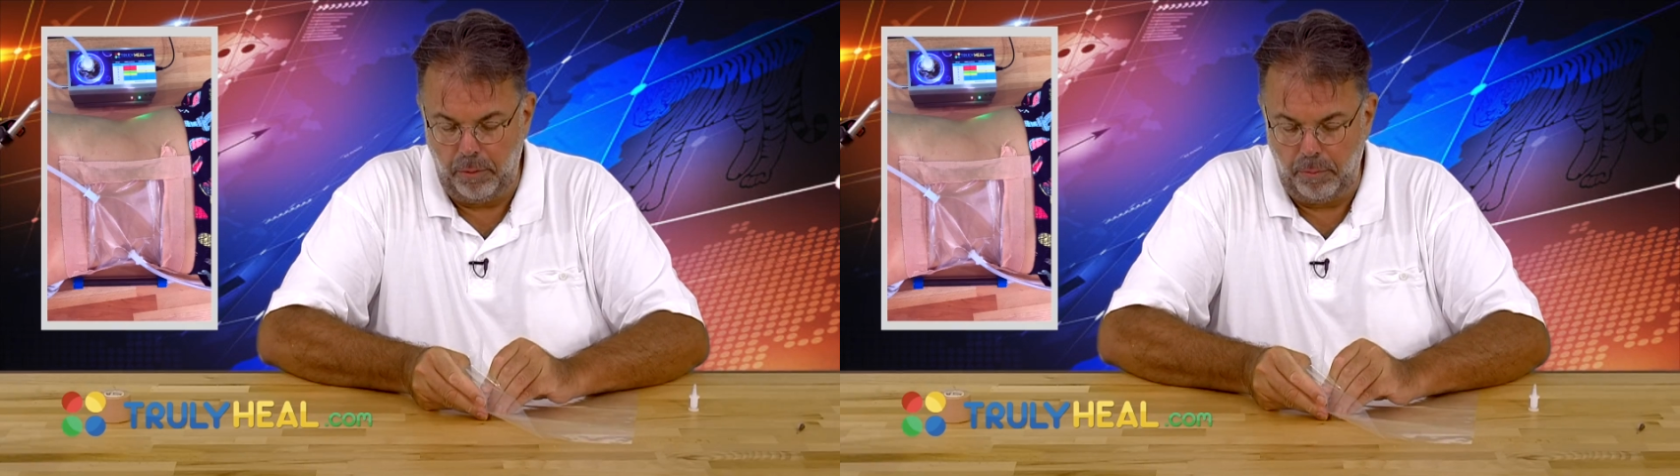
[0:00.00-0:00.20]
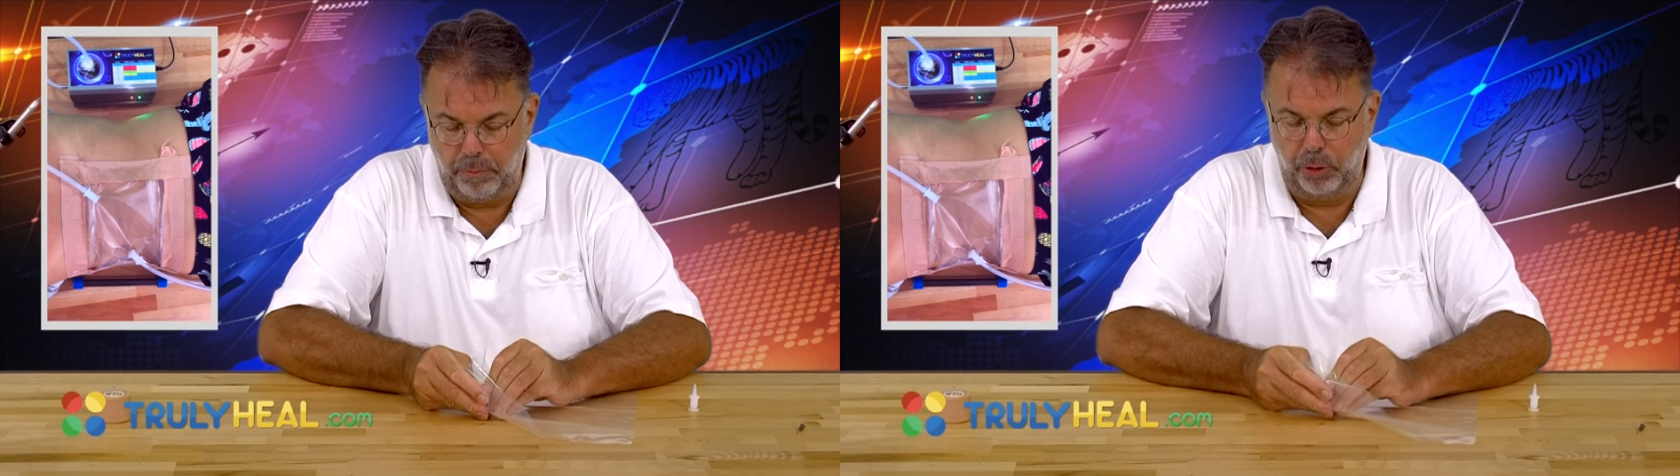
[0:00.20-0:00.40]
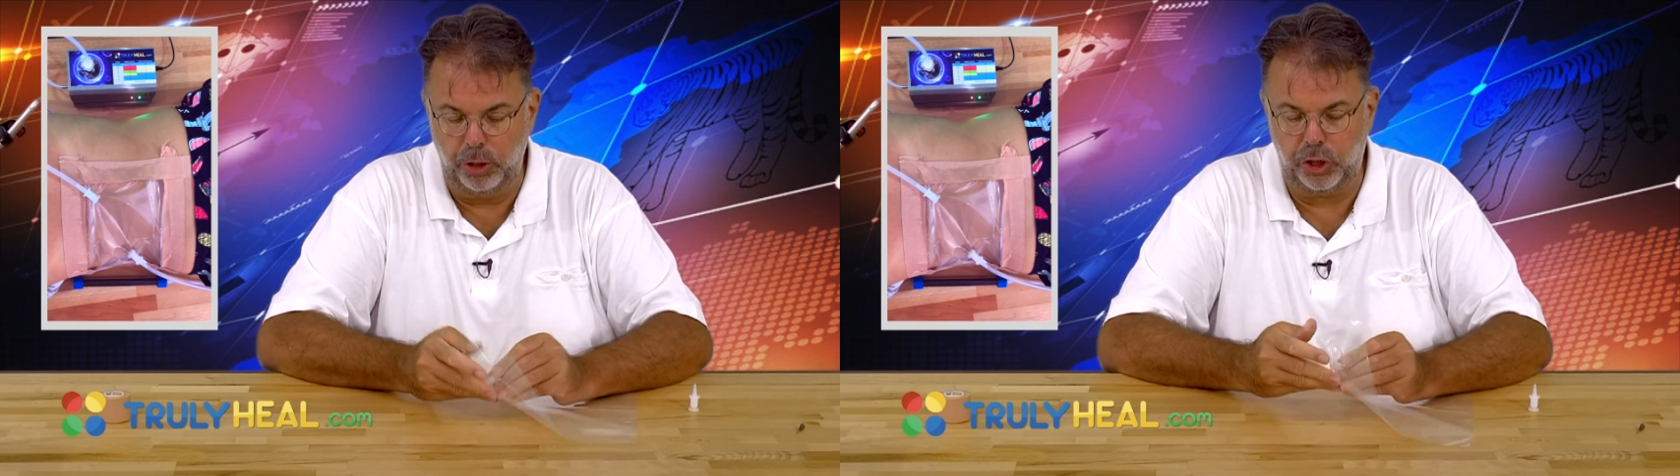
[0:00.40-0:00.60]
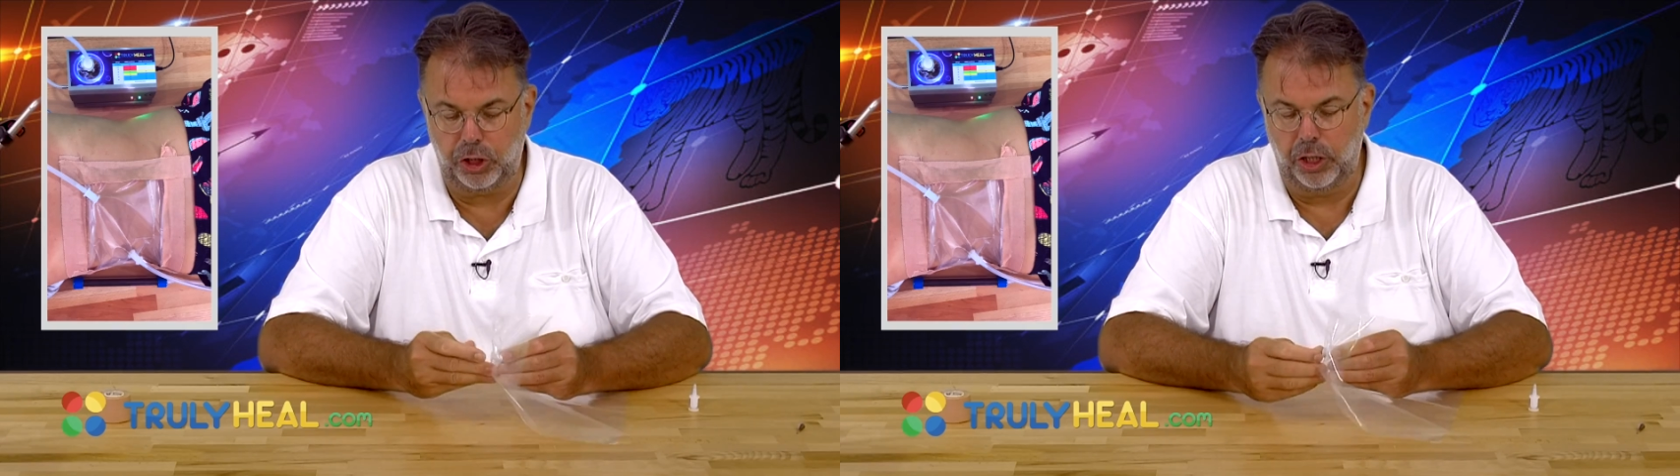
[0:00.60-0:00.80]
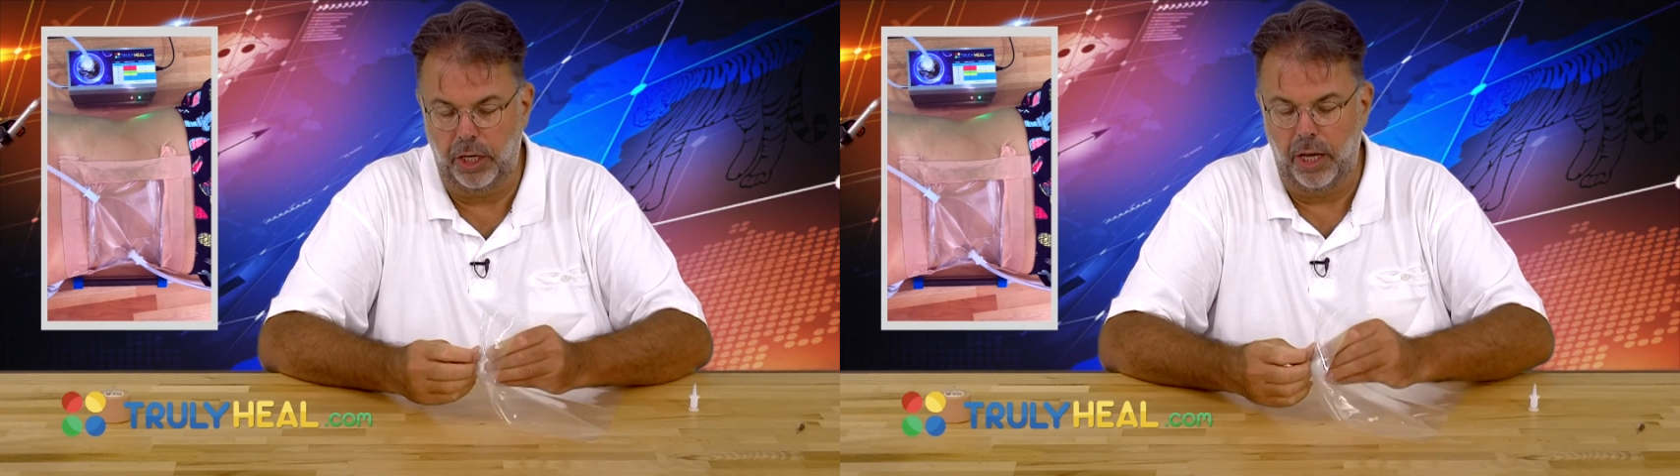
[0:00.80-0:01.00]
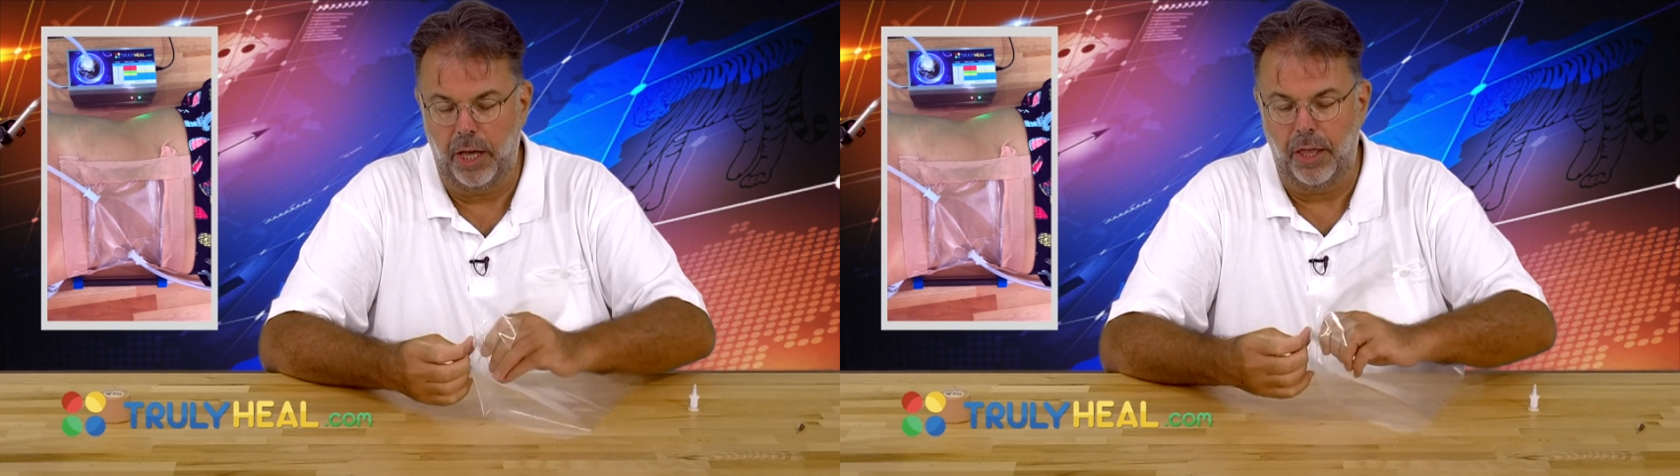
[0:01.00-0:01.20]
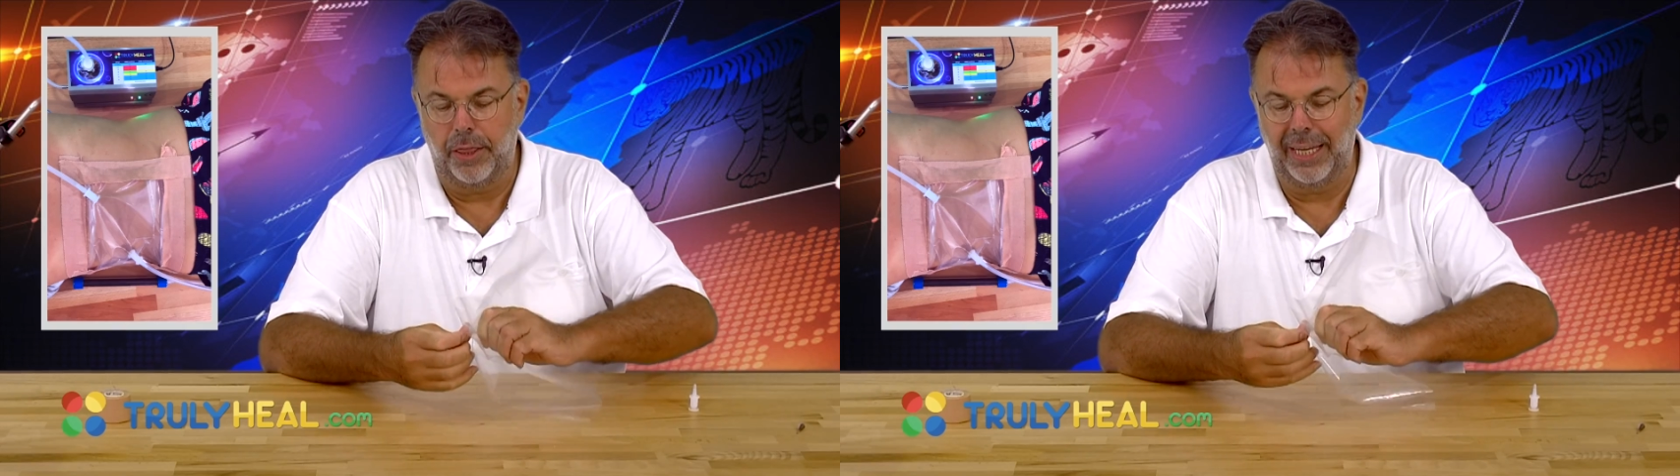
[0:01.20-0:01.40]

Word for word: push the